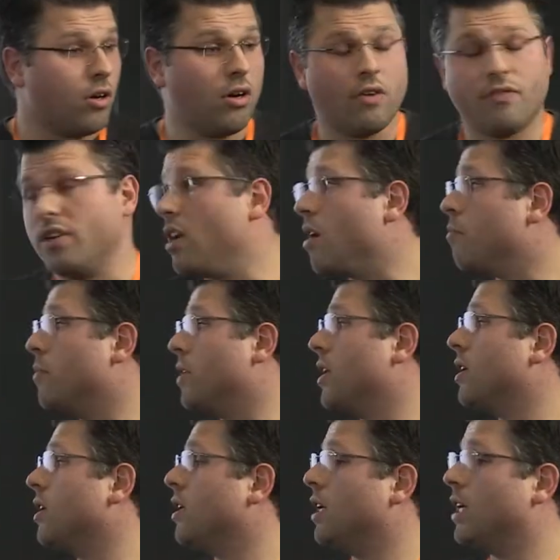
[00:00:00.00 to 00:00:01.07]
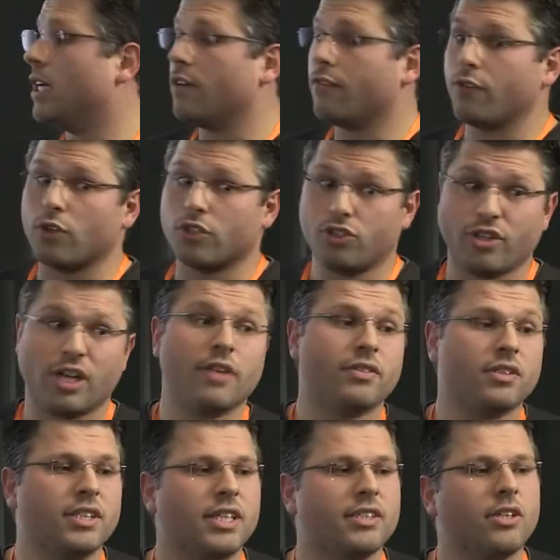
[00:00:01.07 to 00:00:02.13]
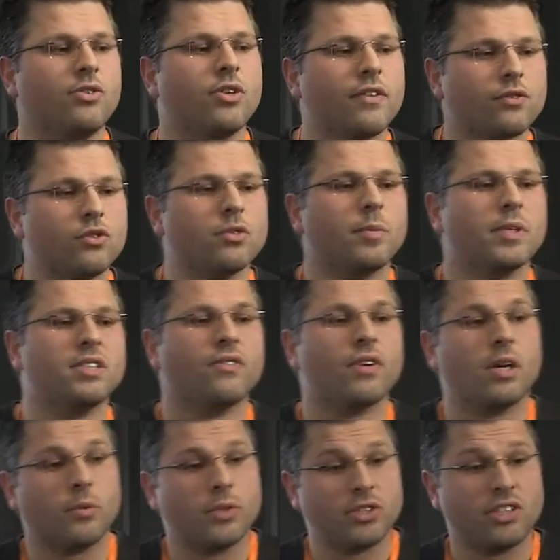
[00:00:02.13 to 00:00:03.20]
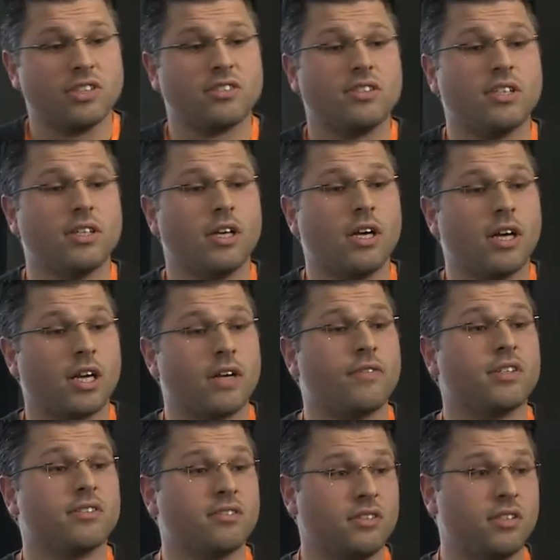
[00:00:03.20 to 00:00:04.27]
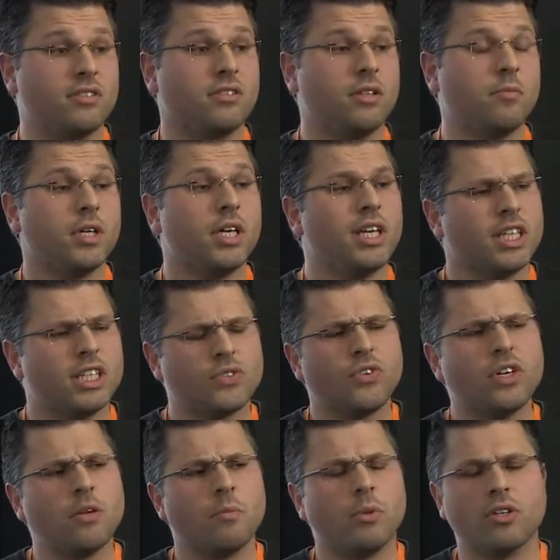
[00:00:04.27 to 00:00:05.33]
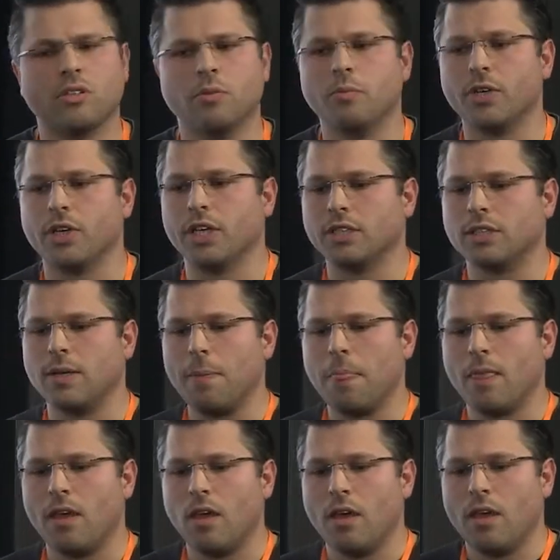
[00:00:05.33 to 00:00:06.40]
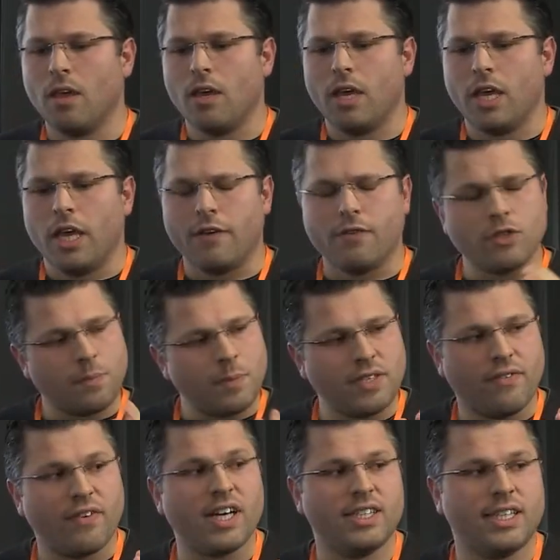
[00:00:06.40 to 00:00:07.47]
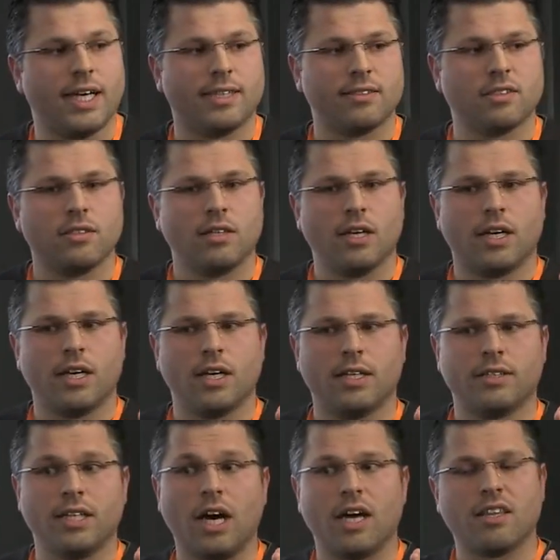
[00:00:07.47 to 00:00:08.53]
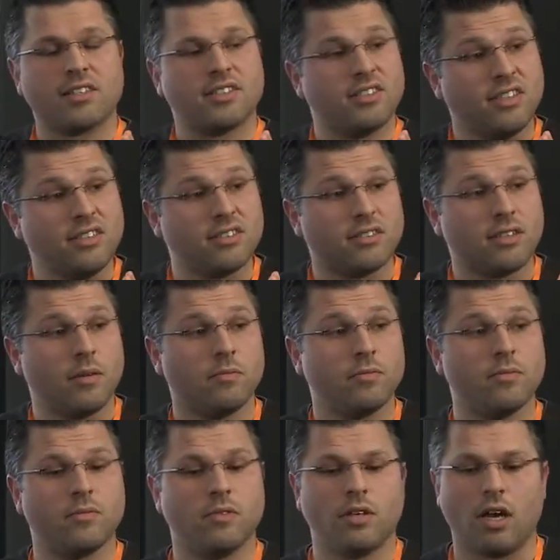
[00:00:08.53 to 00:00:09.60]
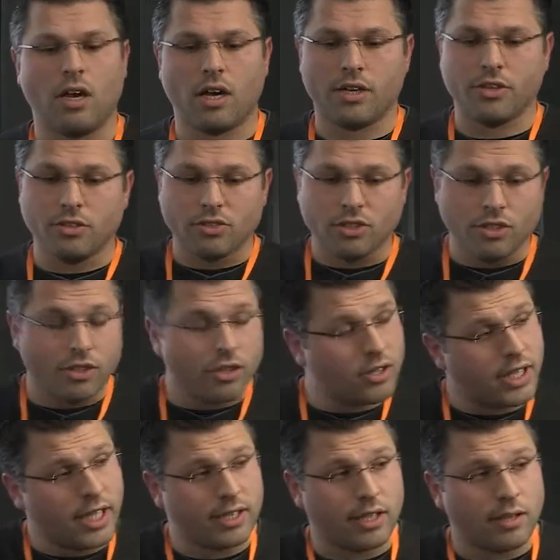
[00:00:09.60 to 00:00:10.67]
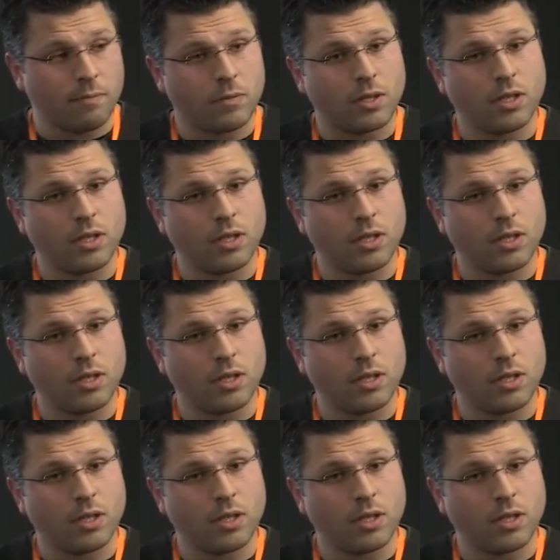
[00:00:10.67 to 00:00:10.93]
of a number. For geographic data, you have to specify which is the reference system. It's really important because if you specify that and other systems are using your data,